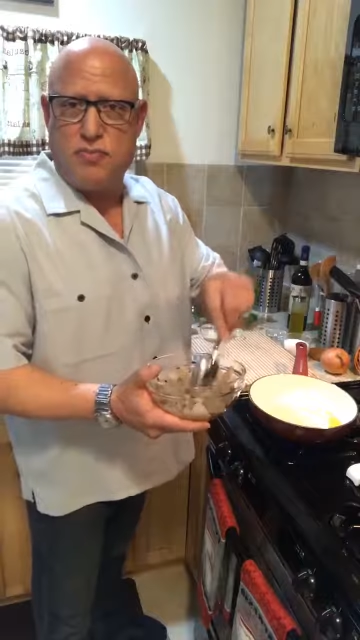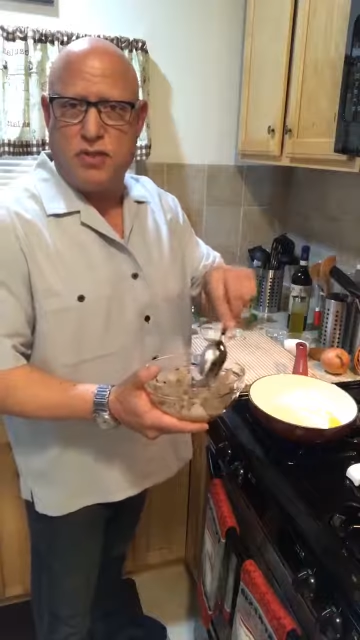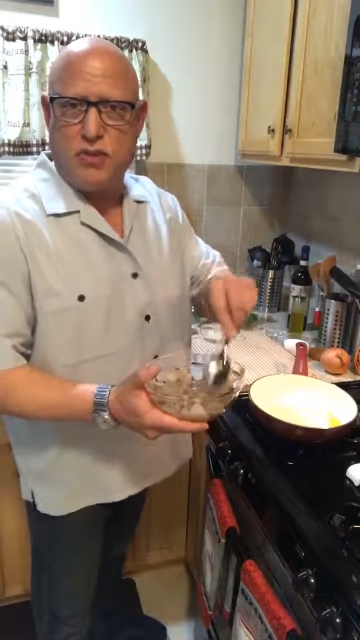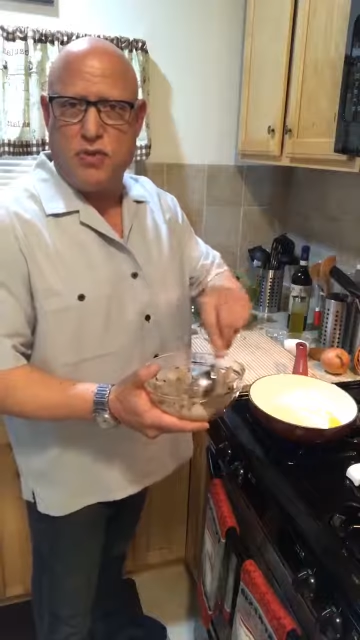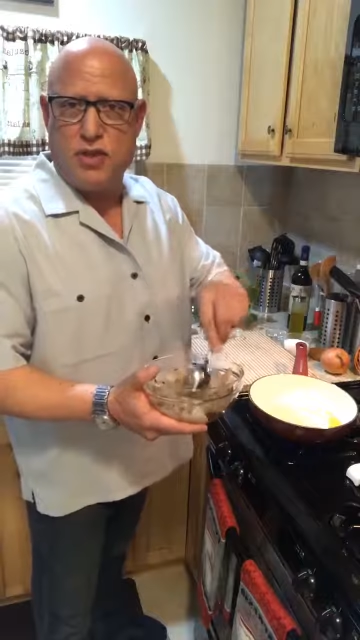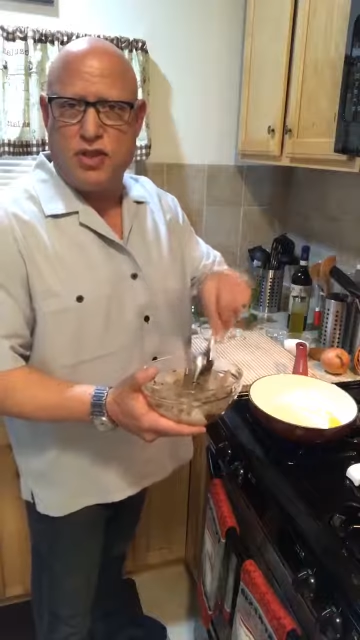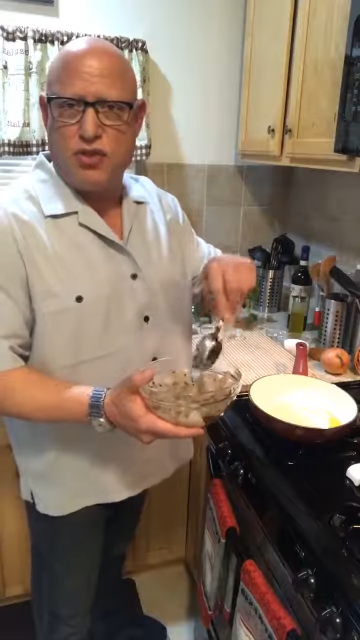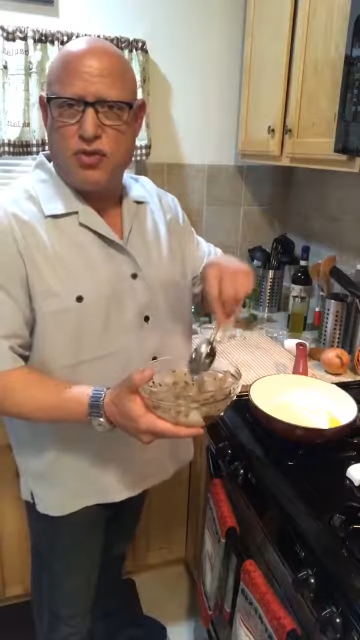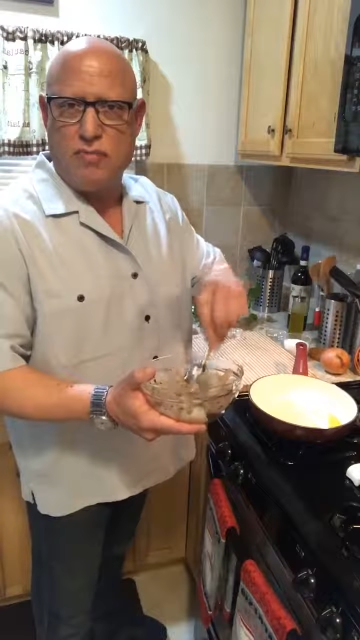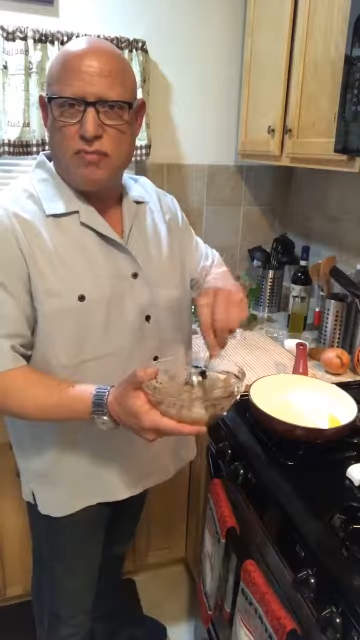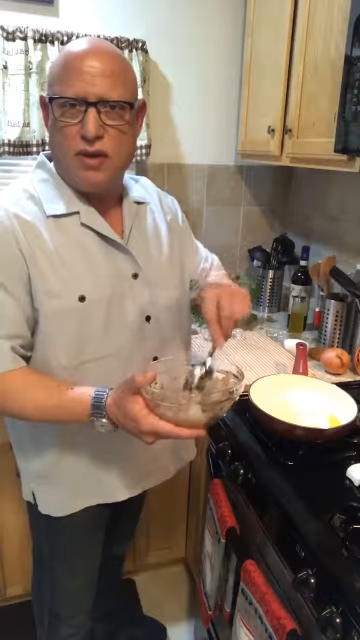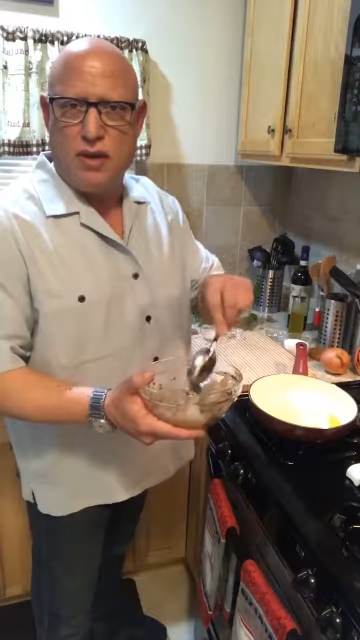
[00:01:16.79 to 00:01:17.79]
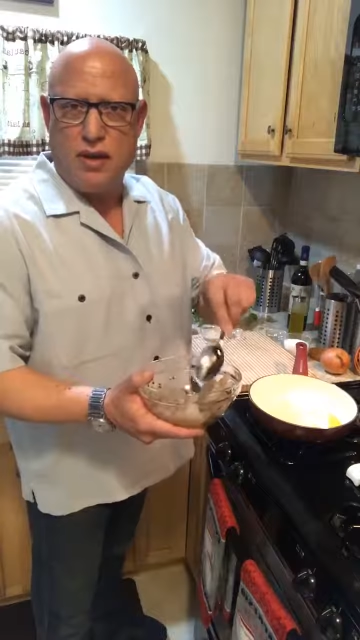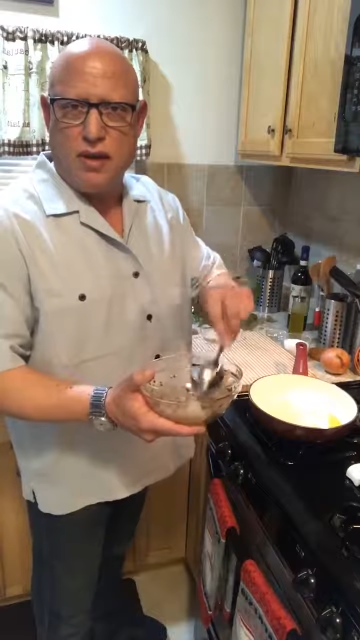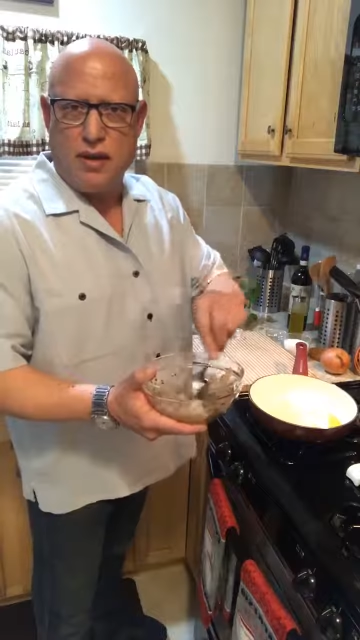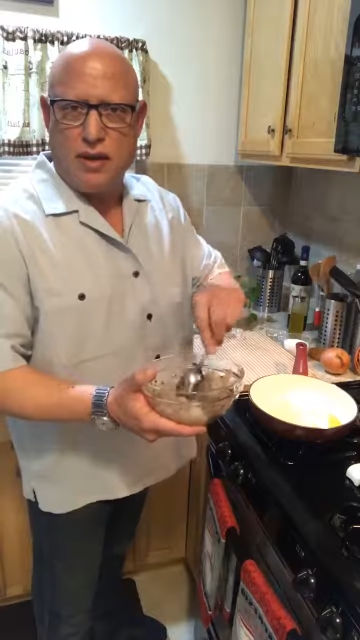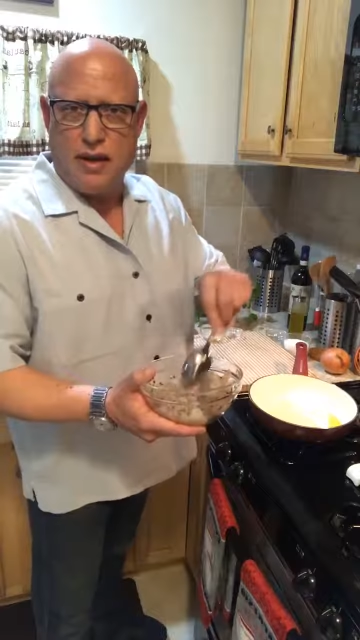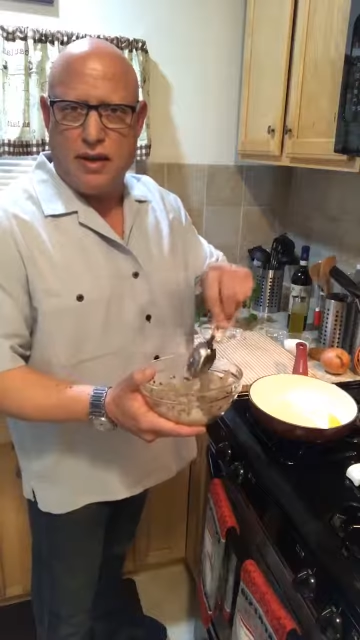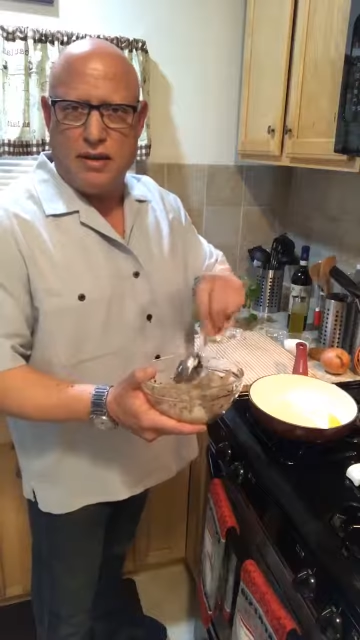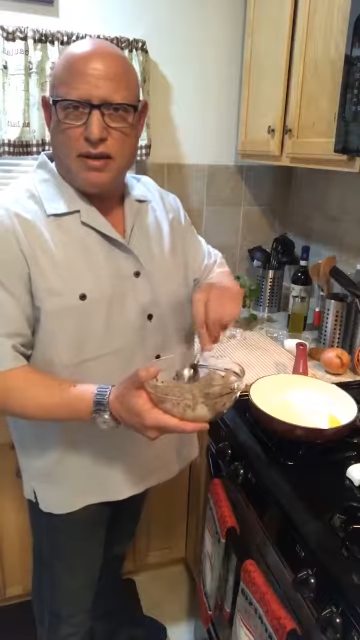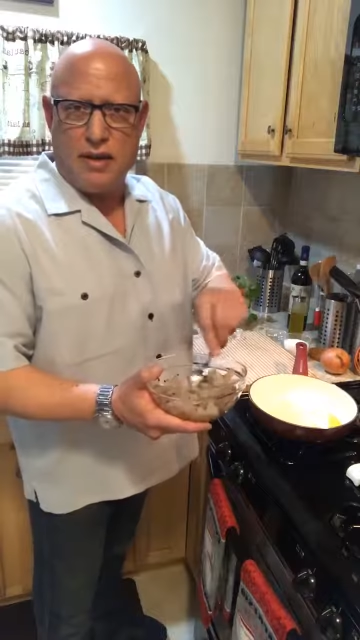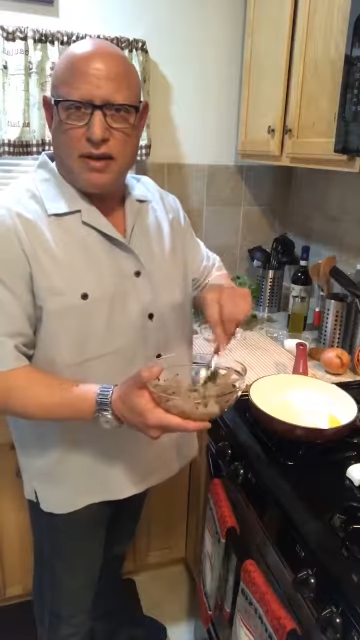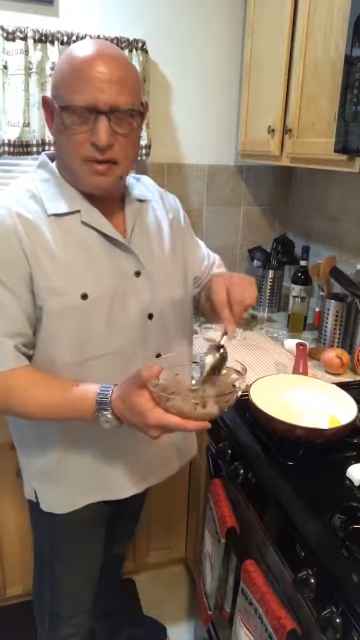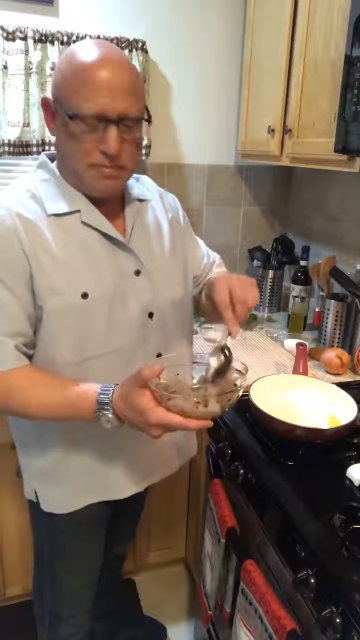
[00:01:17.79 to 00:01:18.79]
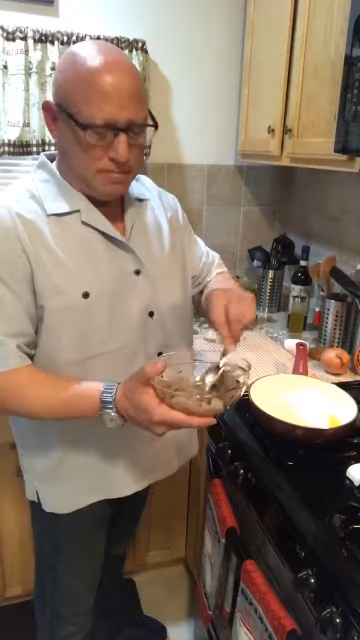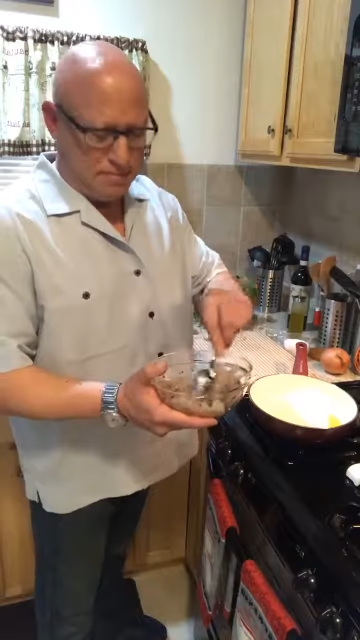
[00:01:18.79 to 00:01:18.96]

between the shrimp and the